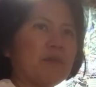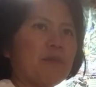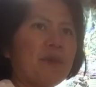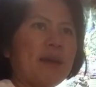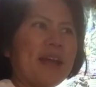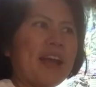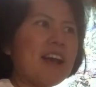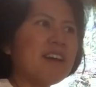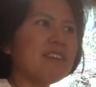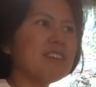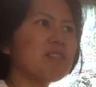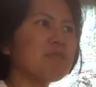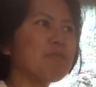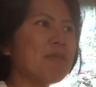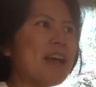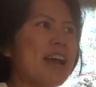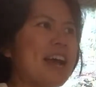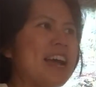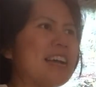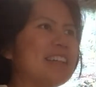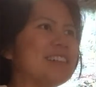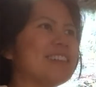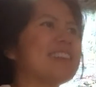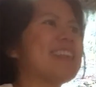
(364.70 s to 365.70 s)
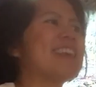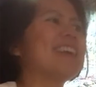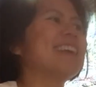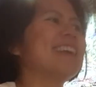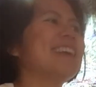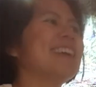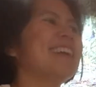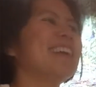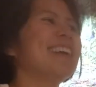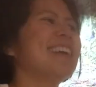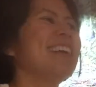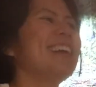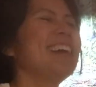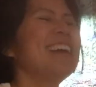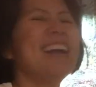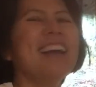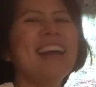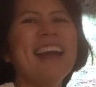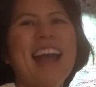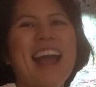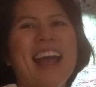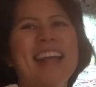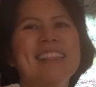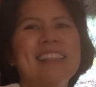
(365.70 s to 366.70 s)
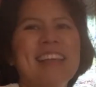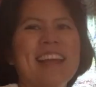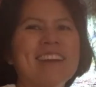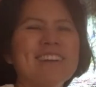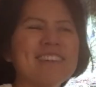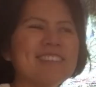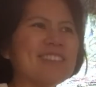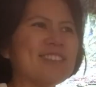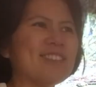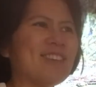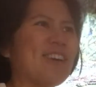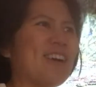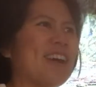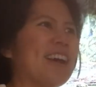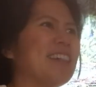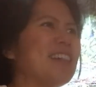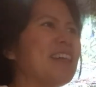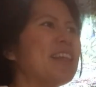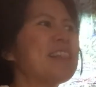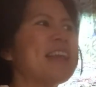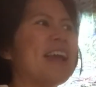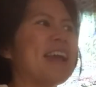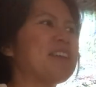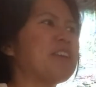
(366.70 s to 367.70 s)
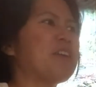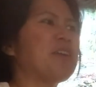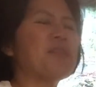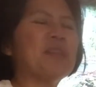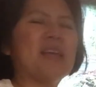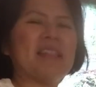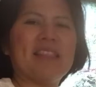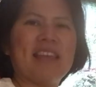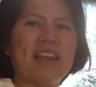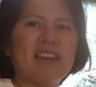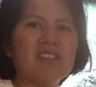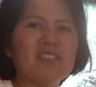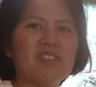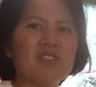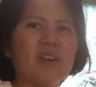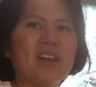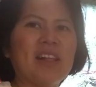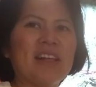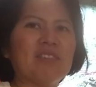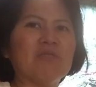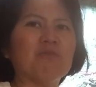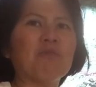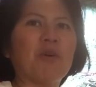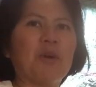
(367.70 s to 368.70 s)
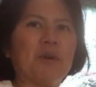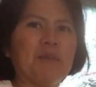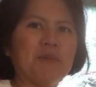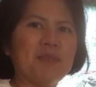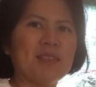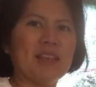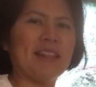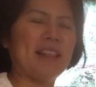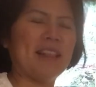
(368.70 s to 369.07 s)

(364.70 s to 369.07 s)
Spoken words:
of my houseplants and their soil, and I know that their soil has worms in